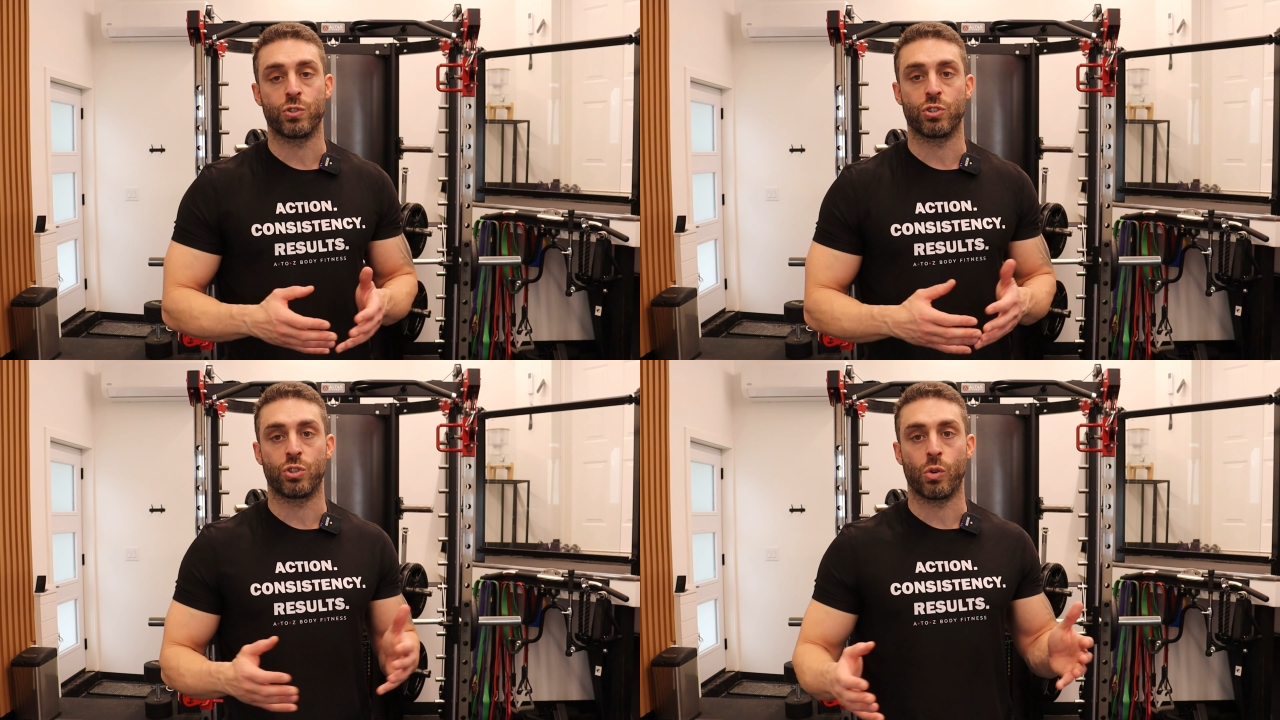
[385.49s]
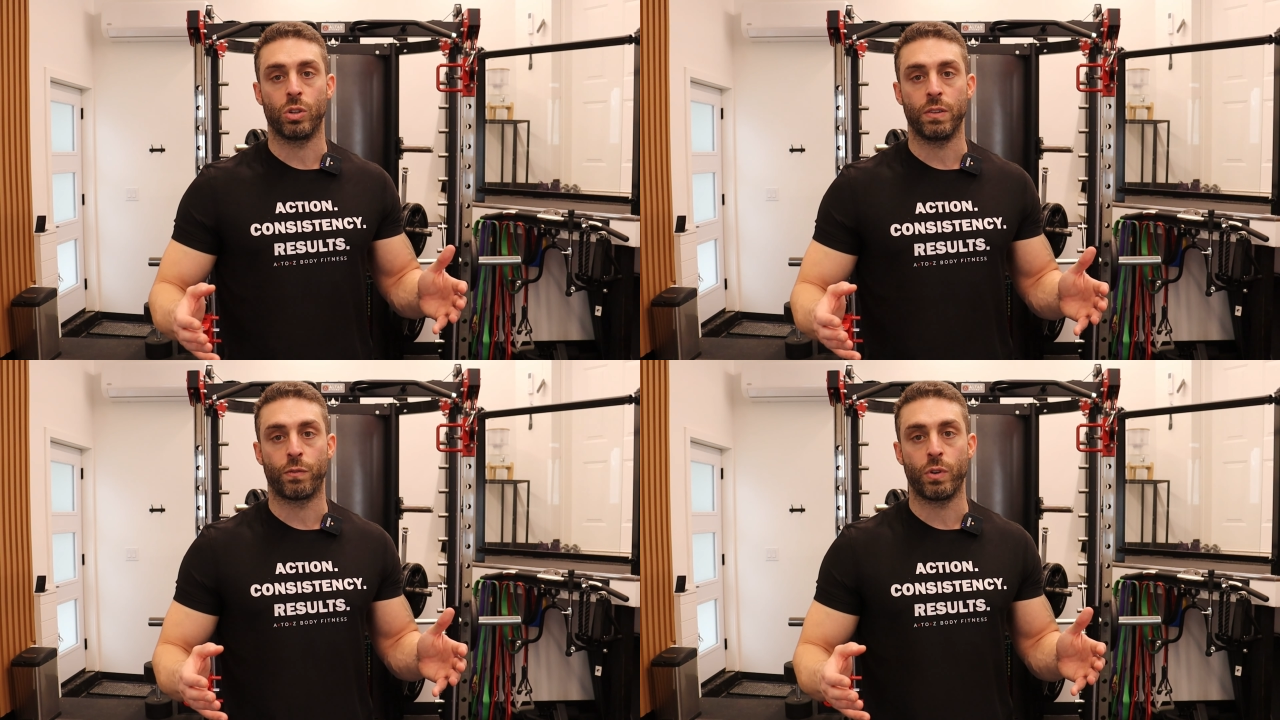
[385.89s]
which is
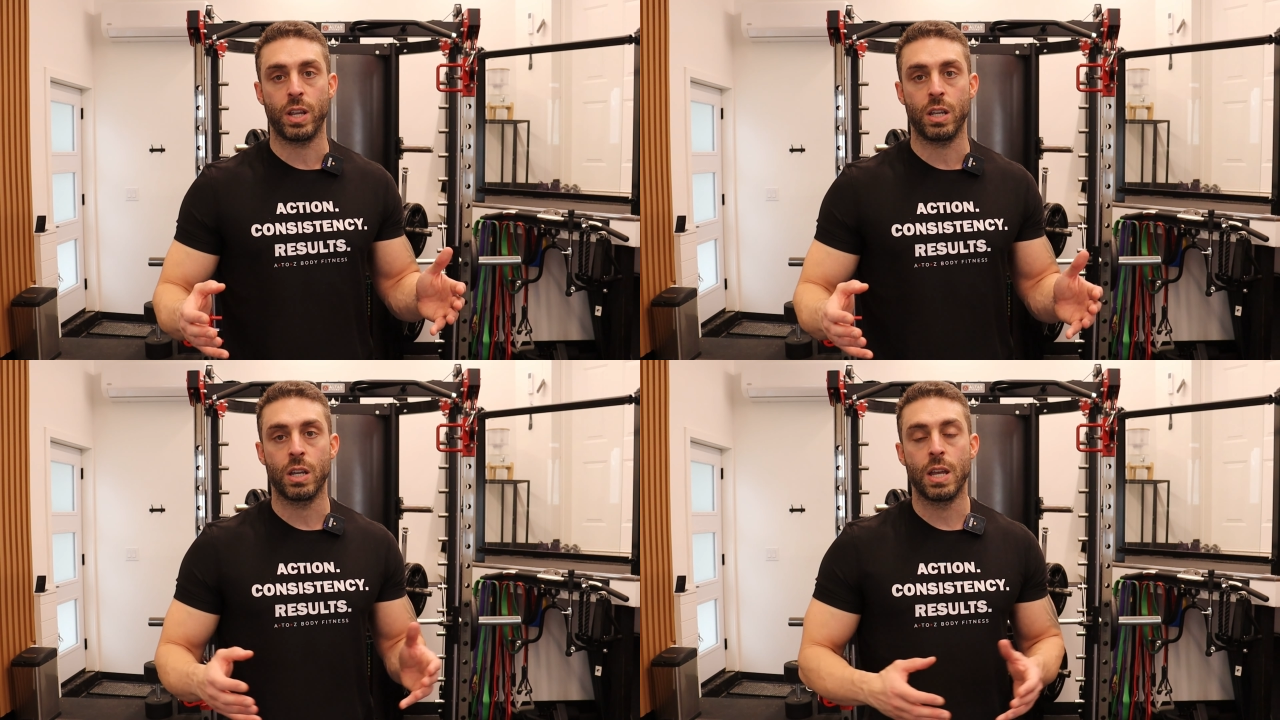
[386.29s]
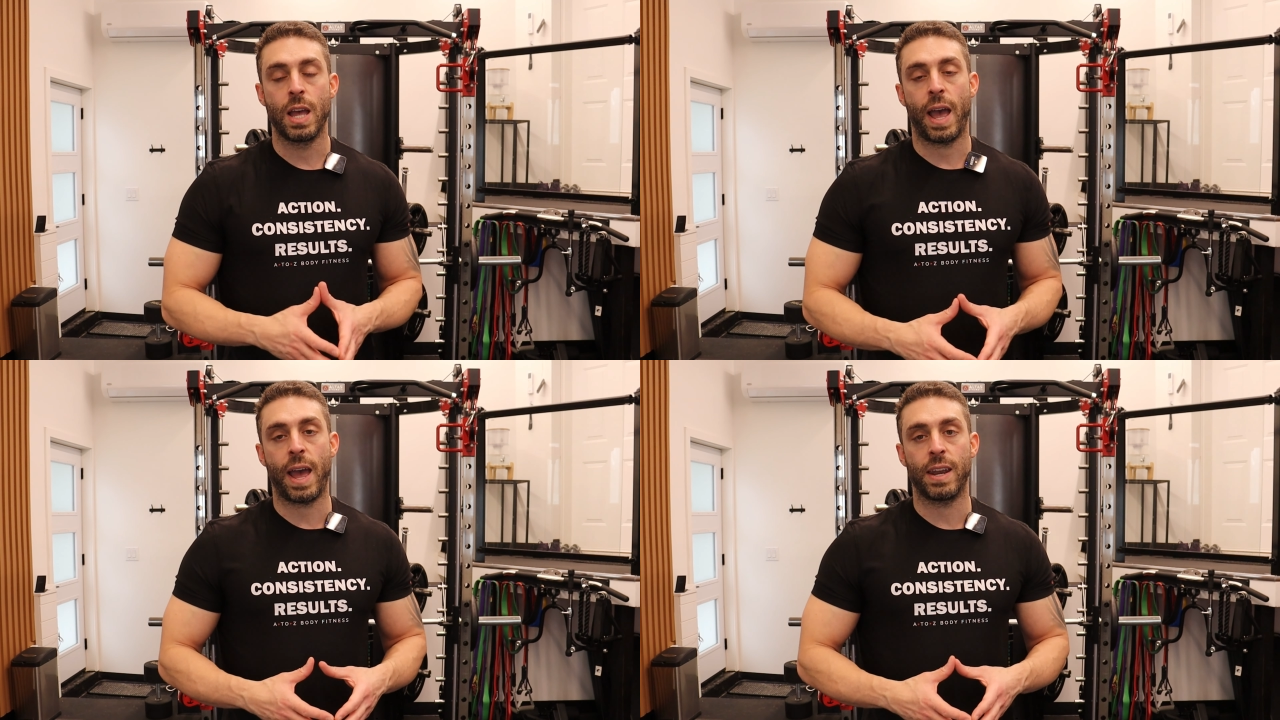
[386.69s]
totally free.
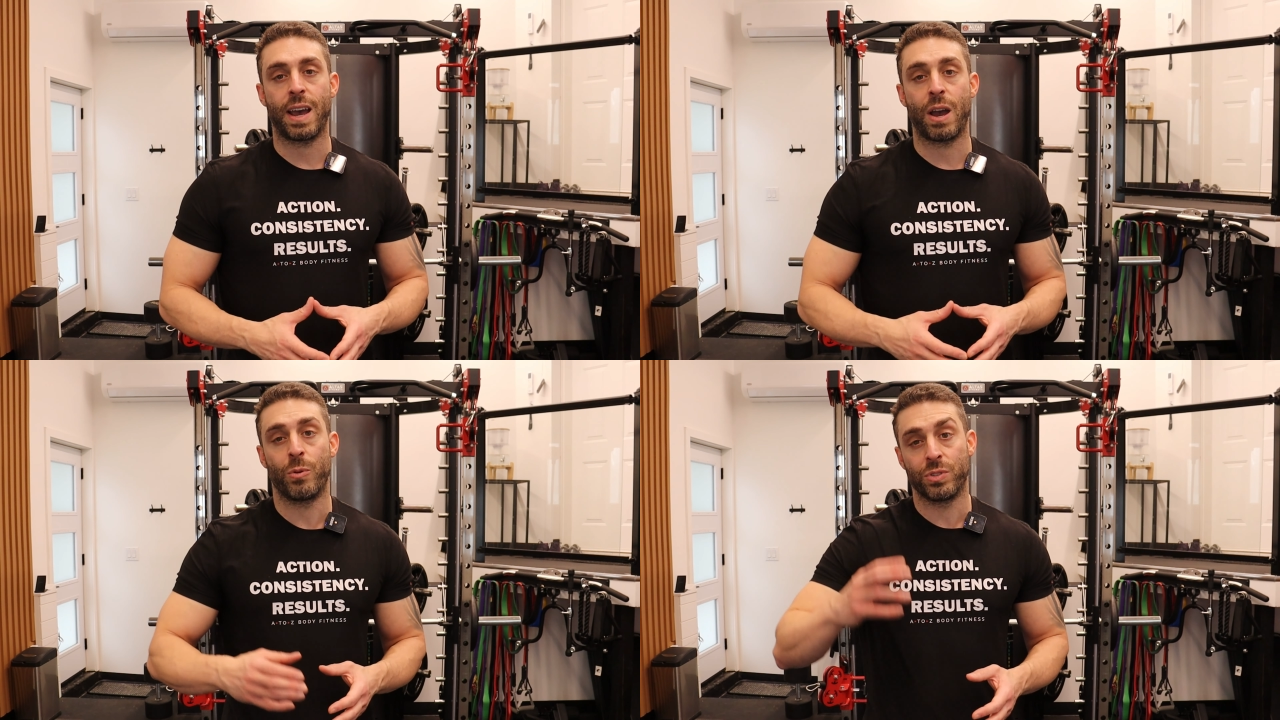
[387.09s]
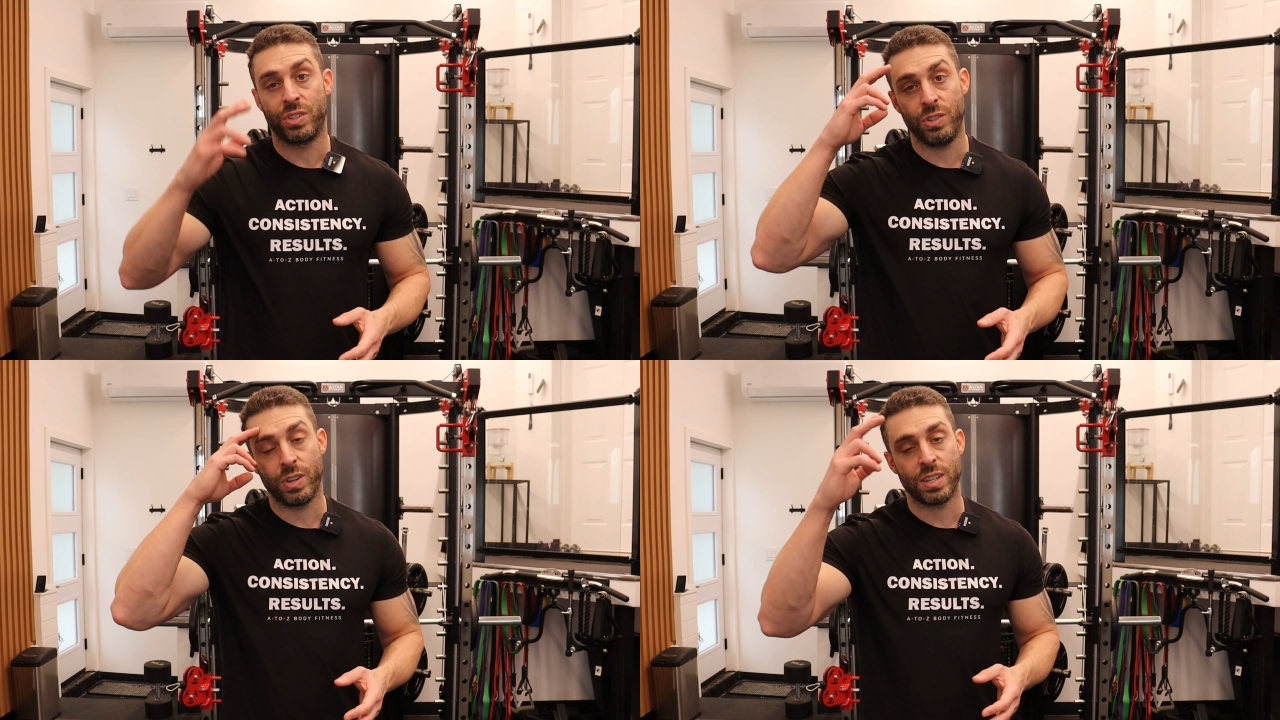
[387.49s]
And I will
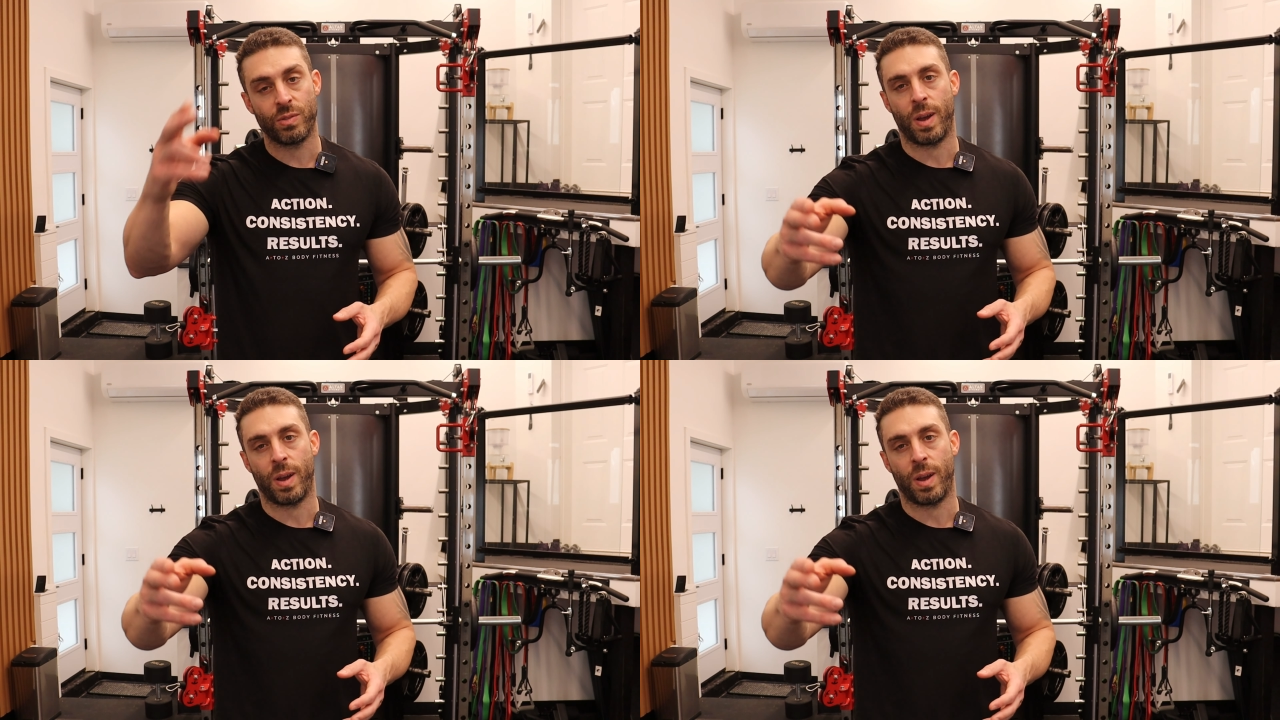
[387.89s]
see you guys